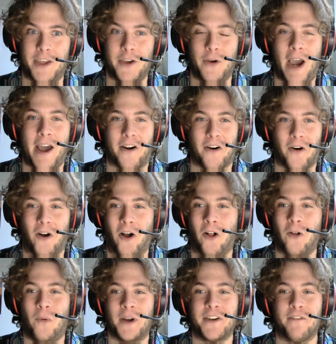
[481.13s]
you
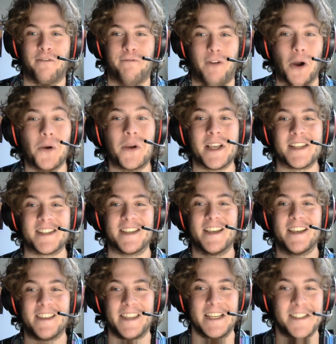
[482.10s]
Adderall, want to focus
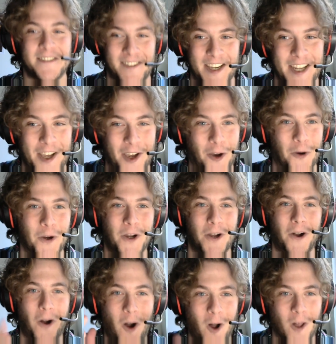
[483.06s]
this video
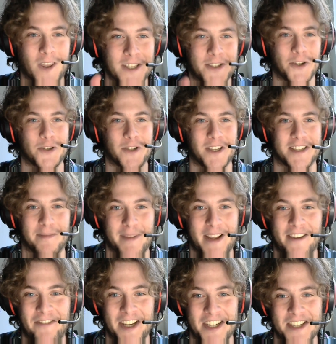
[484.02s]
on the socialism
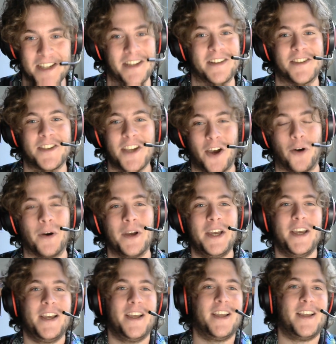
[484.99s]
definition. So,
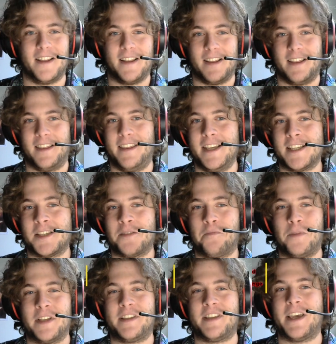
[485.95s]
this
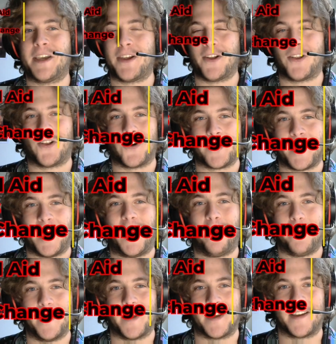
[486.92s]
particular
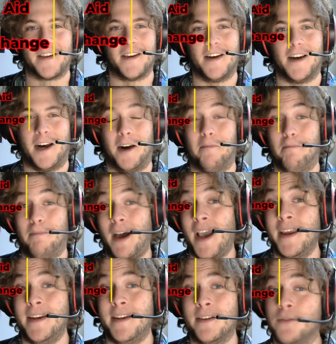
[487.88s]
topic
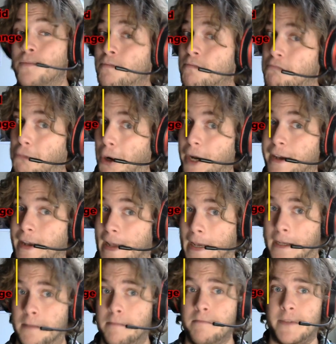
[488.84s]
might one
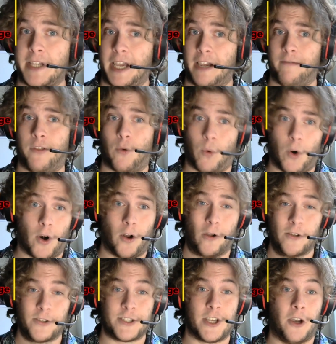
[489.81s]
day save the
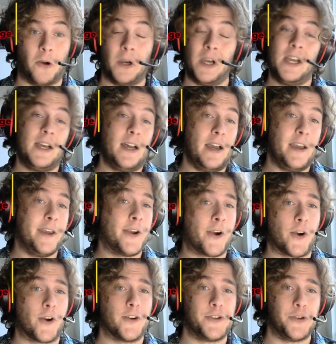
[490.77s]
world. So I
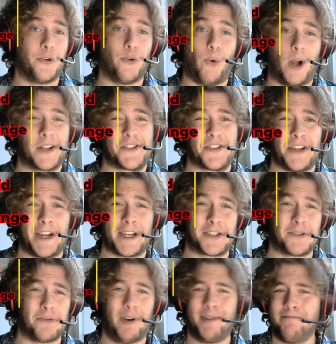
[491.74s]
encourage you to watch the
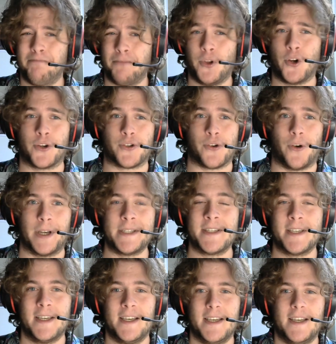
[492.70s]
next one, your
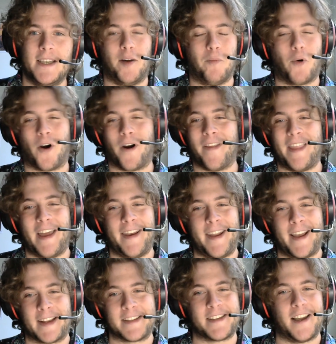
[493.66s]
choice. More on that
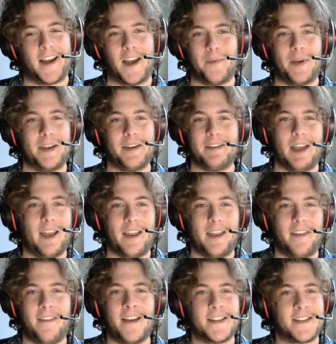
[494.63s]
next time,
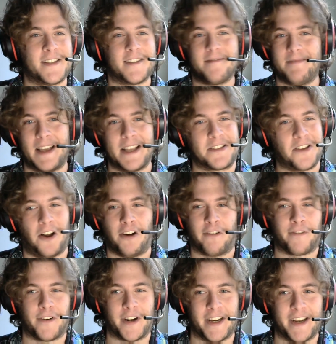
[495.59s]
and that's all
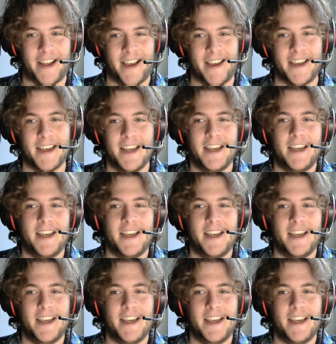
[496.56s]
for today.